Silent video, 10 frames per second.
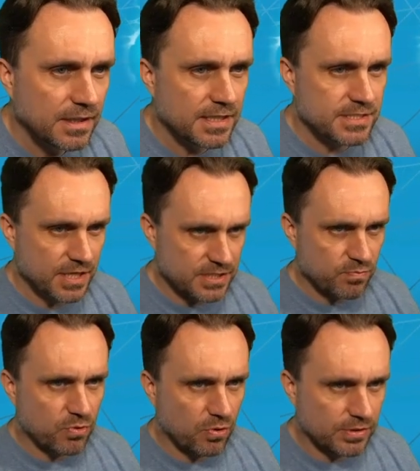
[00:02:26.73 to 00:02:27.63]
It does
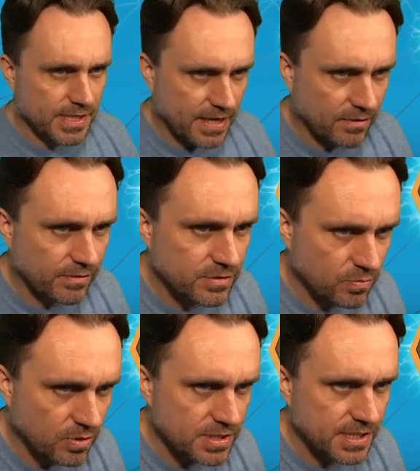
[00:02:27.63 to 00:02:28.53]
roll down
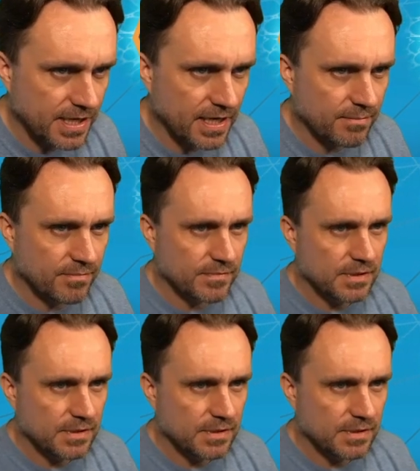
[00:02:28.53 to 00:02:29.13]
towards Siam,